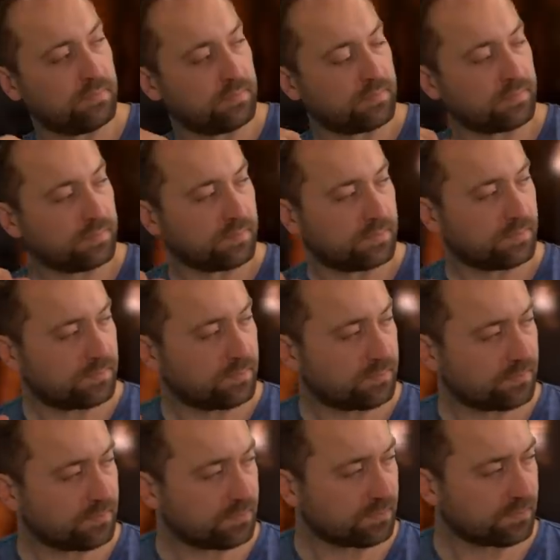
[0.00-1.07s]

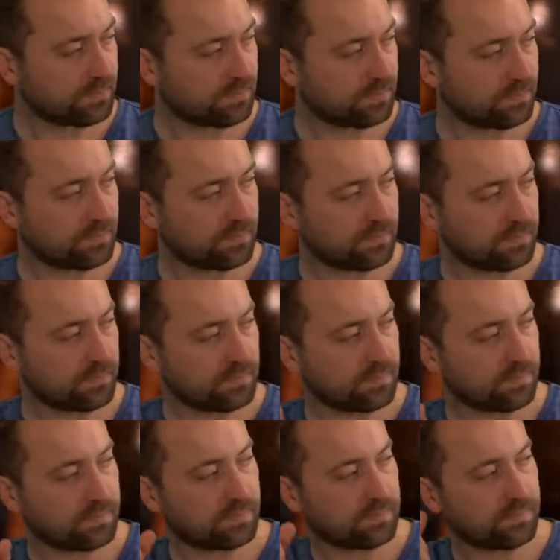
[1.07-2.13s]

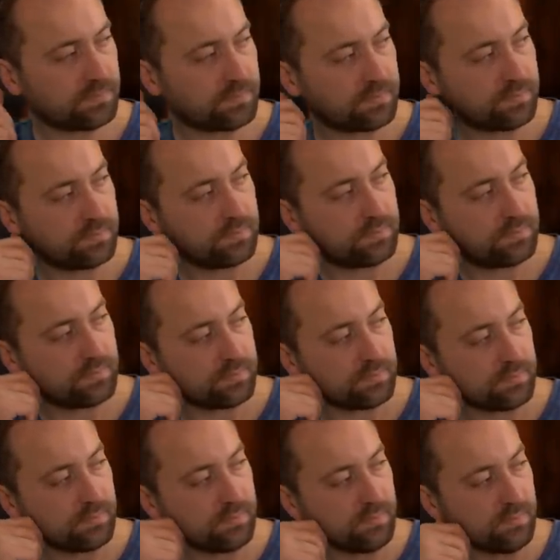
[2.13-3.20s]

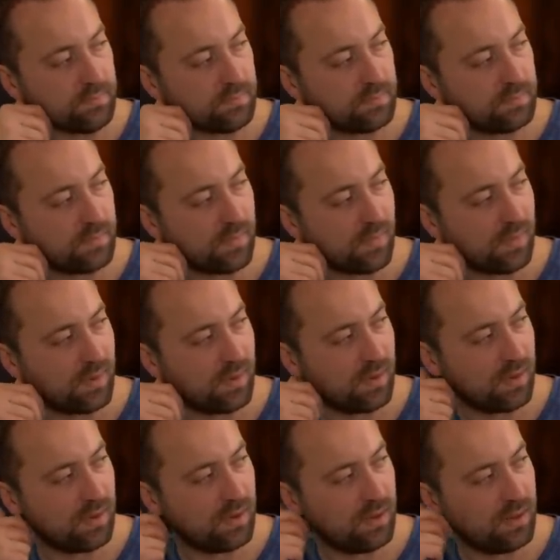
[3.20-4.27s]

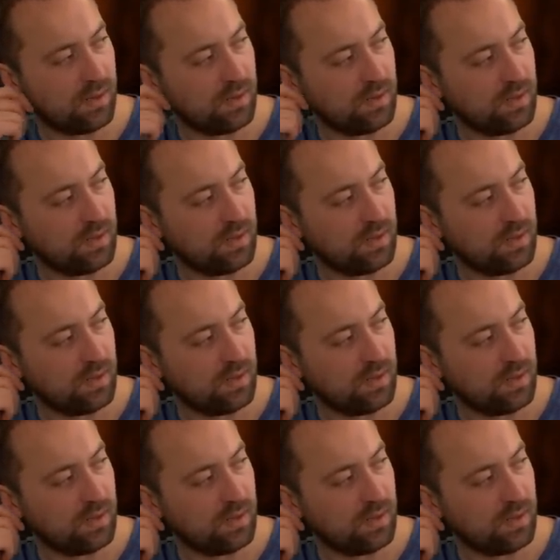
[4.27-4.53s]
(not speaking)